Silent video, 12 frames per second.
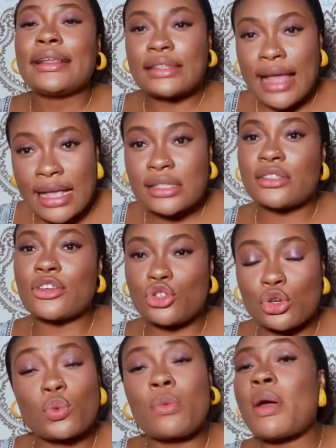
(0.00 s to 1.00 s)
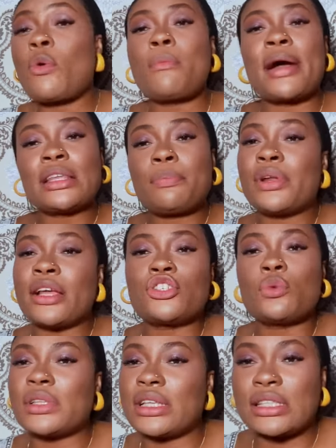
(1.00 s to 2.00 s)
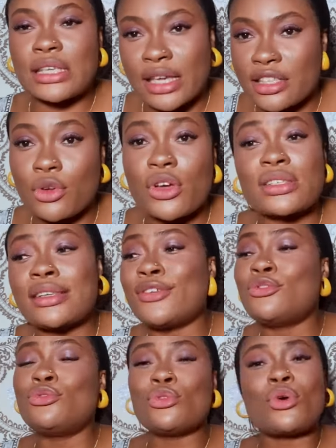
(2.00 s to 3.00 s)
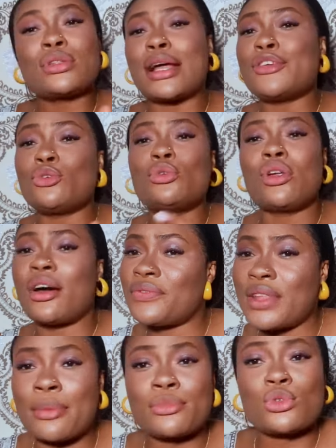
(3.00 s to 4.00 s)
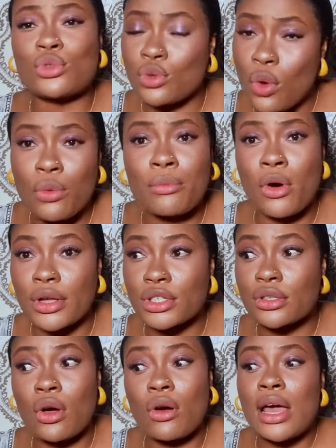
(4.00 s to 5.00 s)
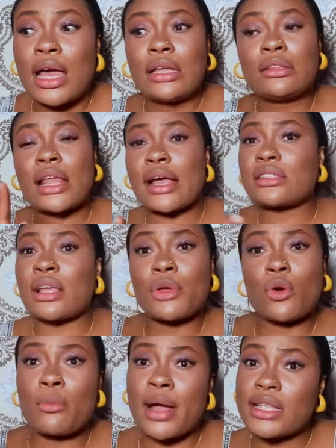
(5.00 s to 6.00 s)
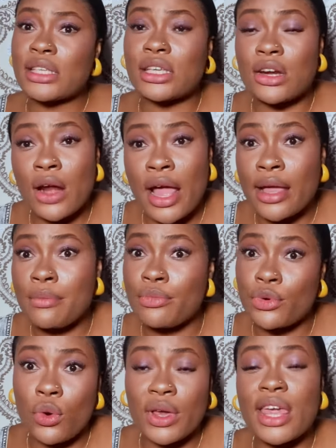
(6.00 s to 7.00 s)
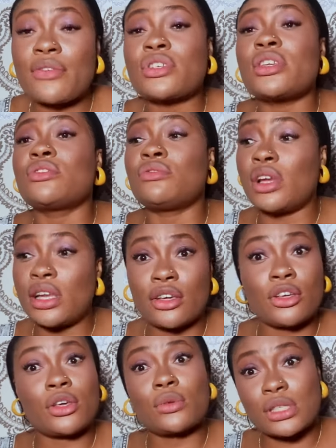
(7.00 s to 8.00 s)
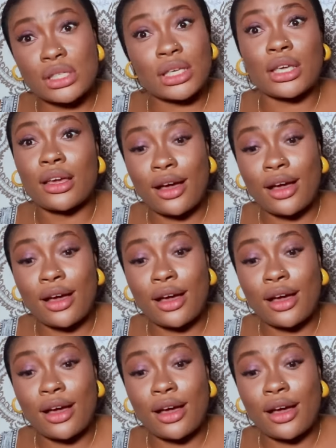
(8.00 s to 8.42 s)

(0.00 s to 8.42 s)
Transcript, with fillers: That's the truth. Women will manipulate you with the tears because they know that you love them so much. So next time your woman is crying, bro, if she's really guilty